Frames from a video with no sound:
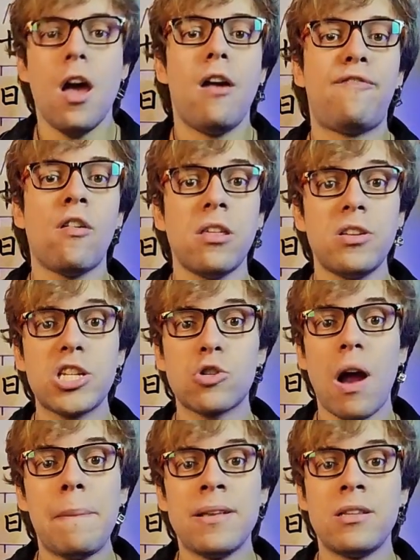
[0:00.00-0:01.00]
From the
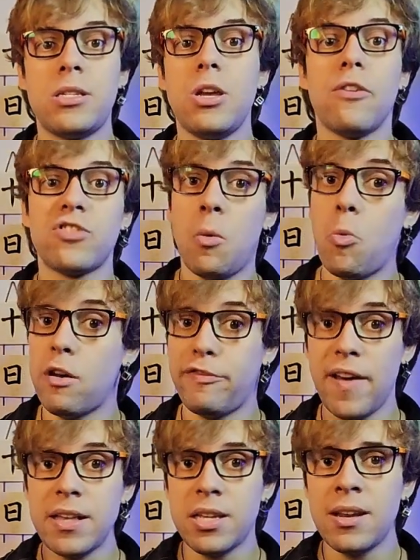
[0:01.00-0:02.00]
discrepancy of someone
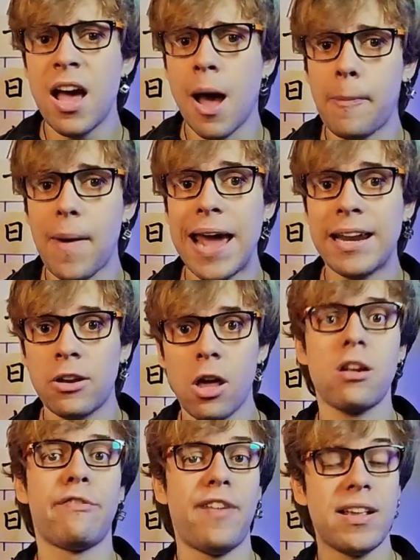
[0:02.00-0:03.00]
facing up and
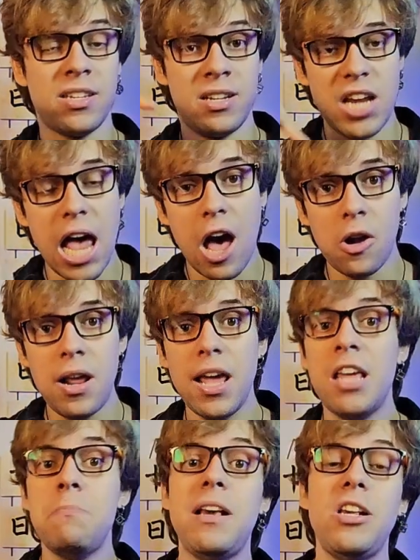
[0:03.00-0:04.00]
another facing down,
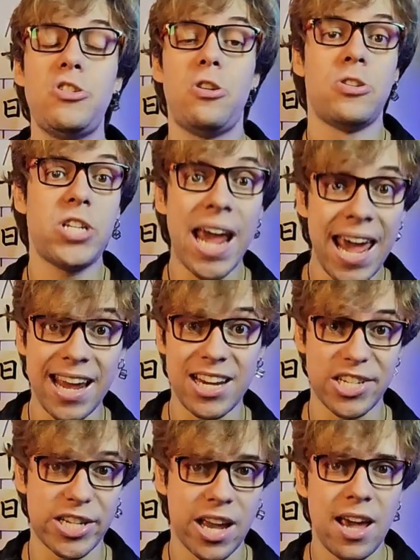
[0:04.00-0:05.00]
it means to
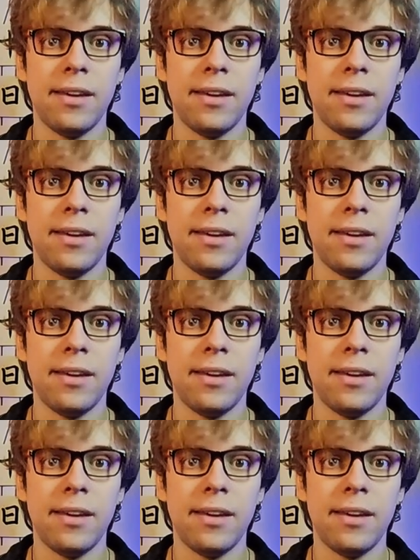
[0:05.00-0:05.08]
change.